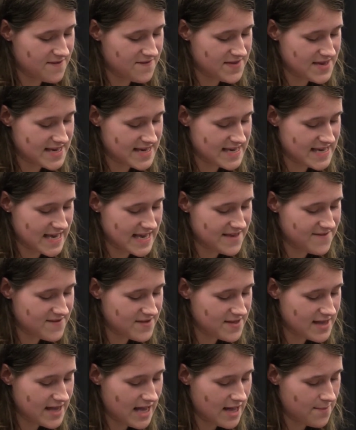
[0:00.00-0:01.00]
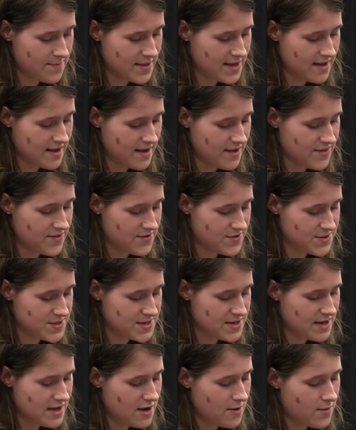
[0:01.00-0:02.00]
of successfully helping
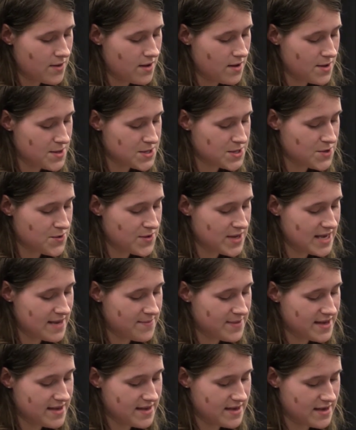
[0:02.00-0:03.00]
others while also keeping